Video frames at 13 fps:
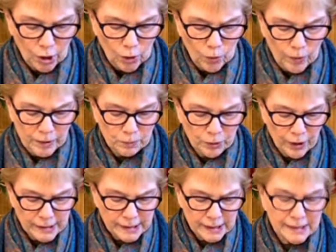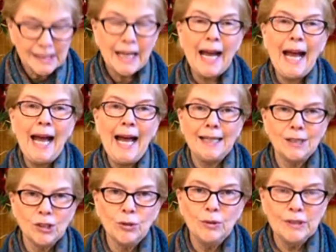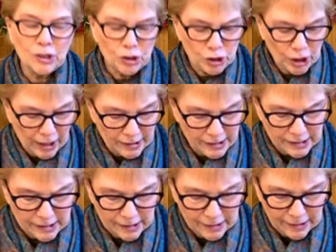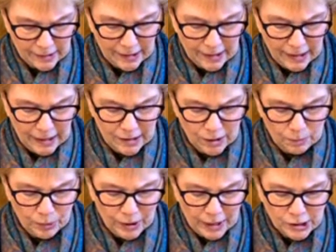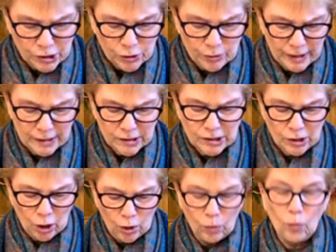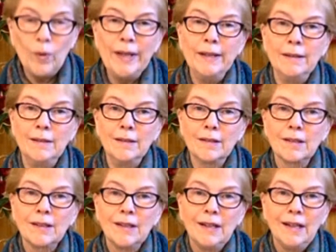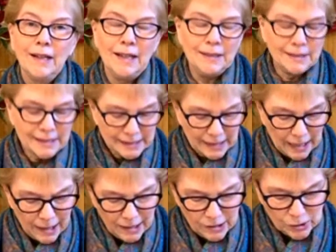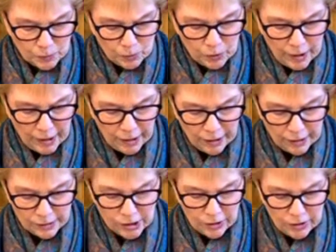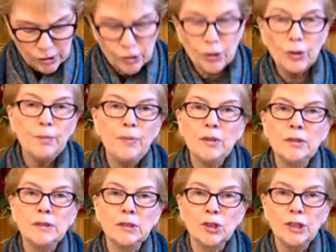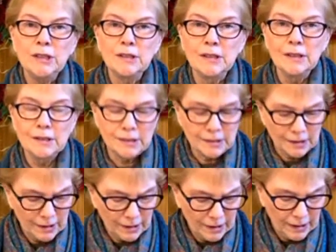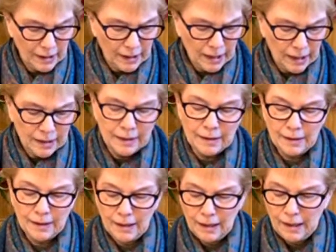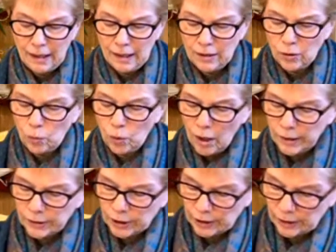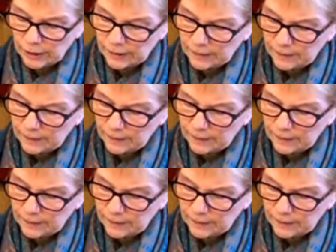who would press his hat to his chest in the blustering salt wind and say his prayer to the turbulent Jesus hidden in the water.